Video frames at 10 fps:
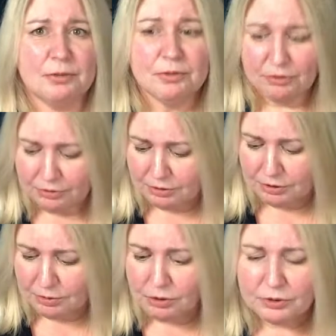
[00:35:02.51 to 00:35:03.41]
We've gone
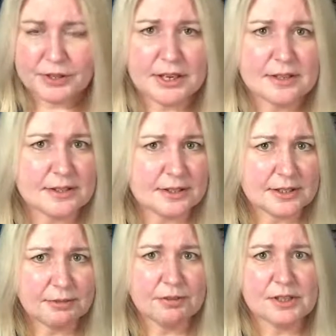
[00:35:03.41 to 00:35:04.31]
through all these
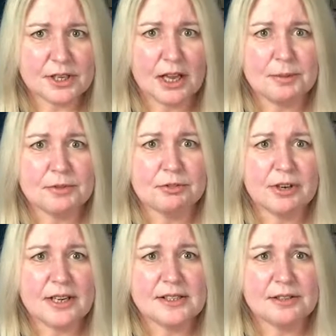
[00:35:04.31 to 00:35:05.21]
different types of
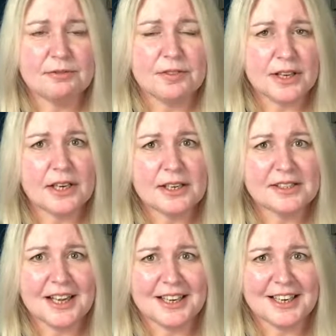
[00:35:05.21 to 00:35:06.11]
creative thinking
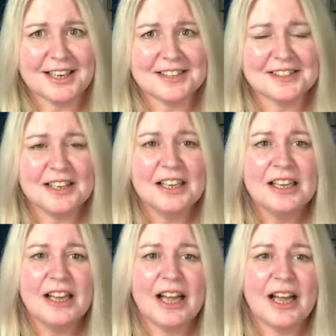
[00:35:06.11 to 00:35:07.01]
techniques,
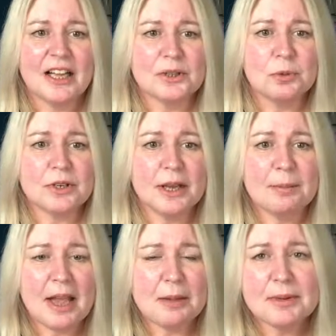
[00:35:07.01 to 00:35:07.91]
and what
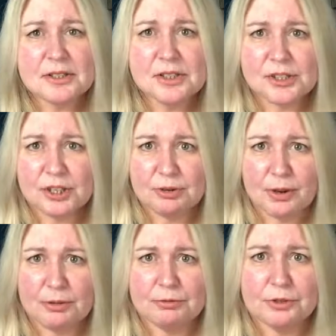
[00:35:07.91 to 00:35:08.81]
I'm aiming to do
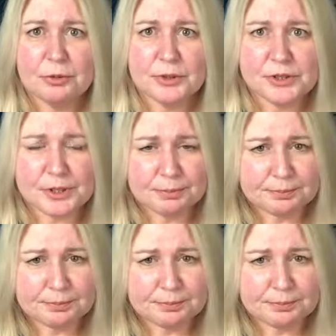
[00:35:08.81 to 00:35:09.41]
going forward,